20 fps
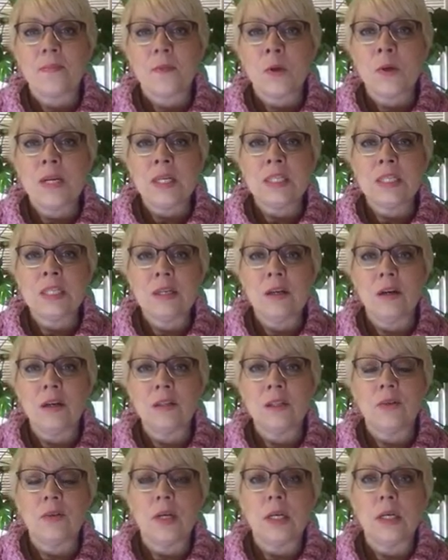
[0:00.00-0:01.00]
What else are
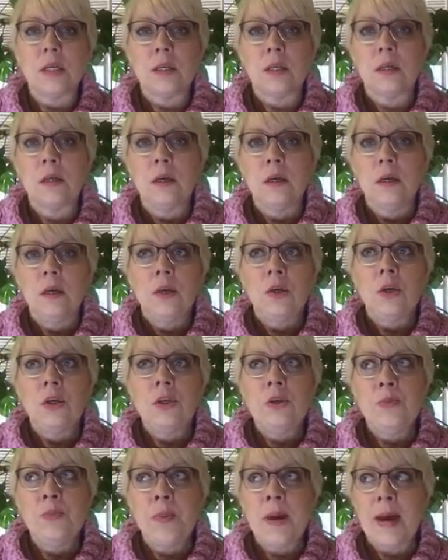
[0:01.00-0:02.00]
y'all doing? You
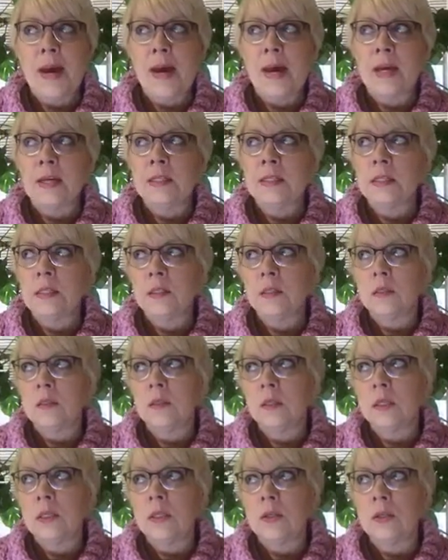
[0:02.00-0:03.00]
can do bags.
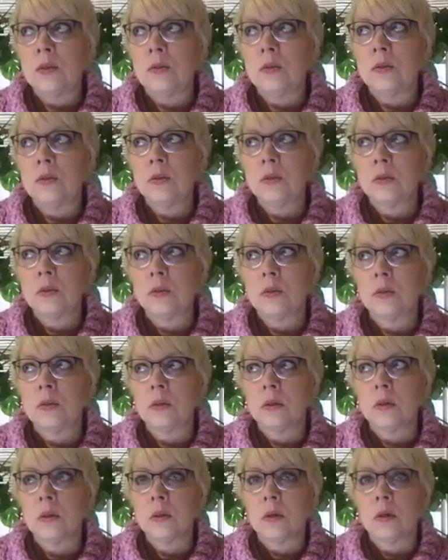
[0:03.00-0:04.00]
You can do
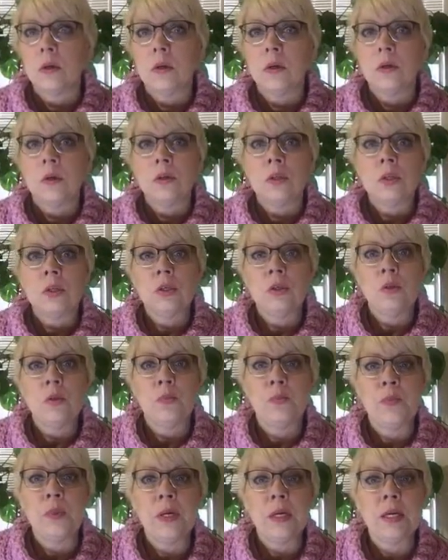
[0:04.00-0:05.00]

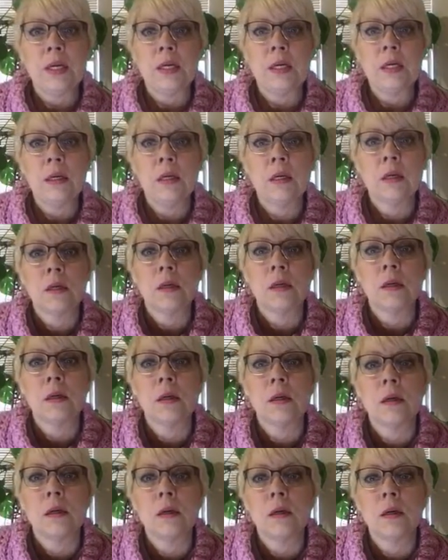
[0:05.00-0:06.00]
a big.
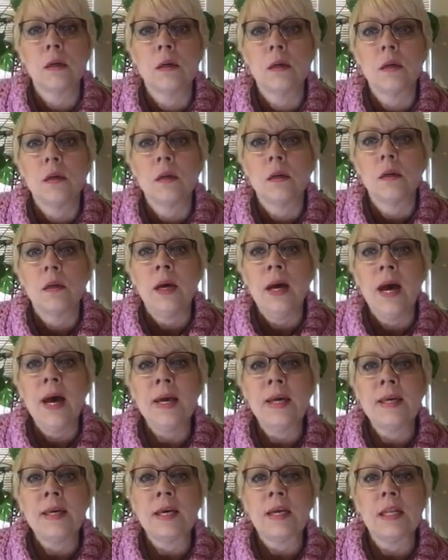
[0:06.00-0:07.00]

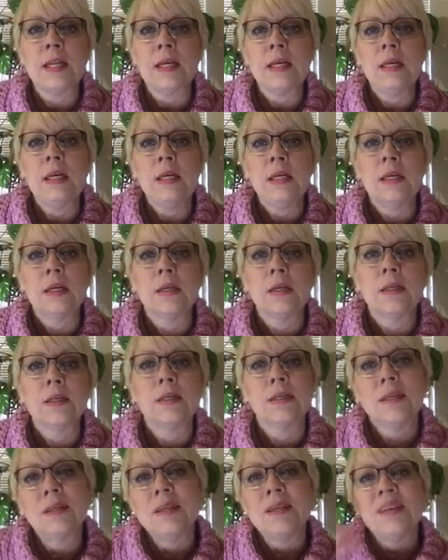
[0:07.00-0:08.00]
Hi, Kelly.
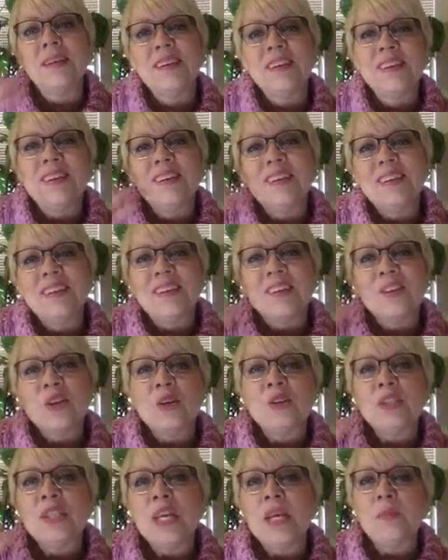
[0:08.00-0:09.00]

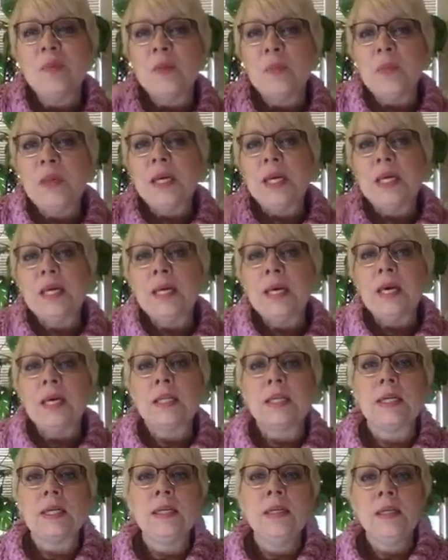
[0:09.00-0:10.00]
Crochet Me Pink
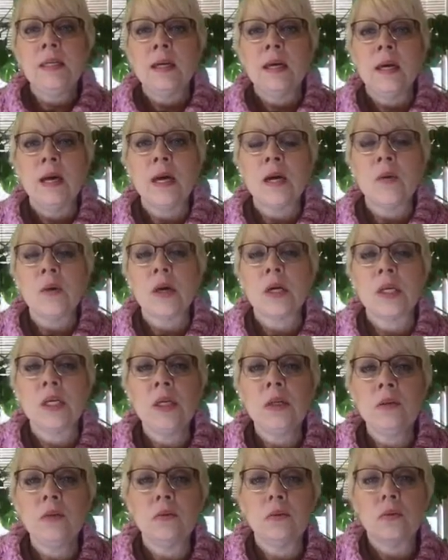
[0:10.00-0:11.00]
Kelly. How are
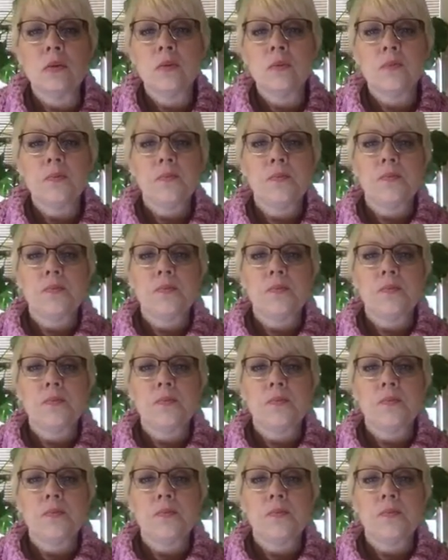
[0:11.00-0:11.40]
you?